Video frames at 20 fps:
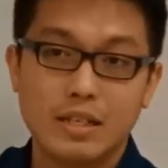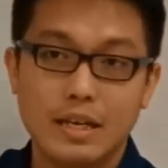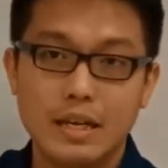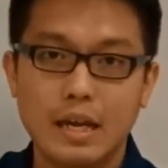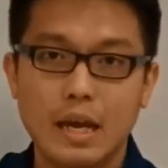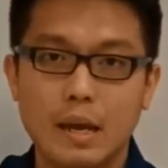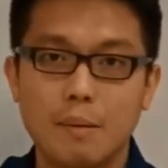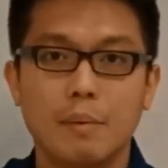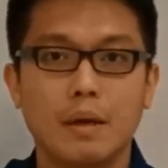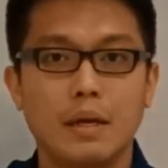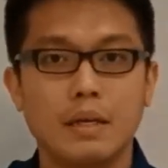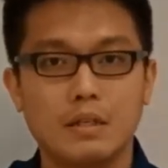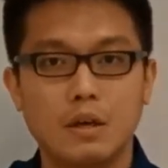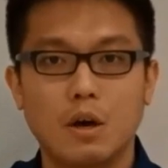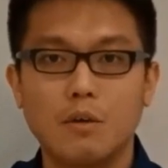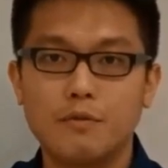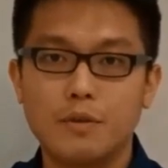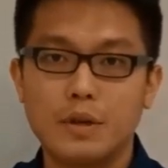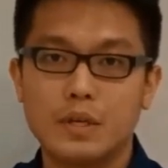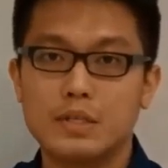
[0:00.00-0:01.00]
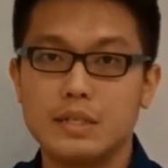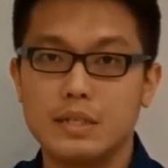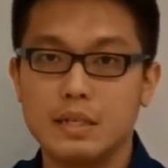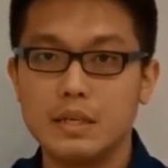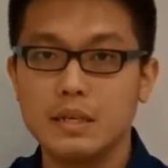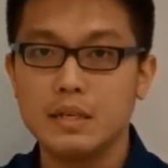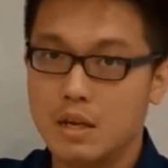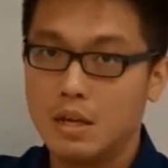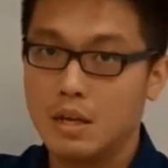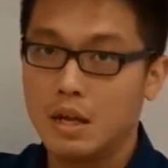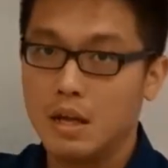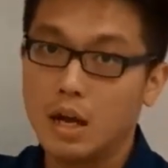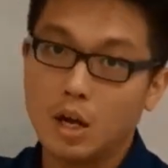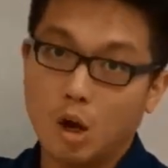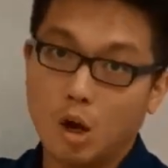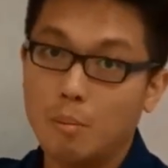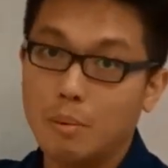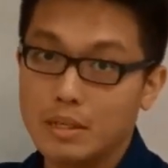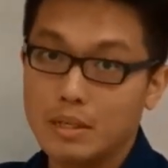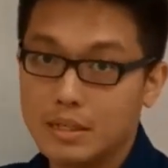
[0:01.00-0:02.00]
AM is obviously a
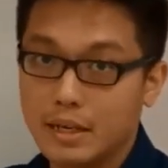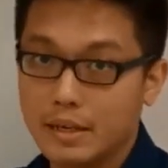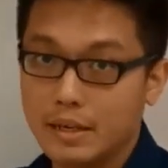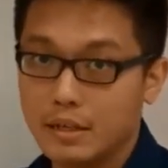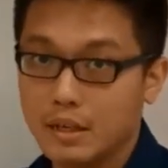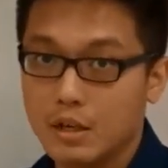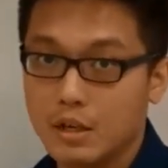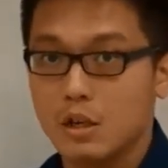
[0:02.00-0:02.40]
common side.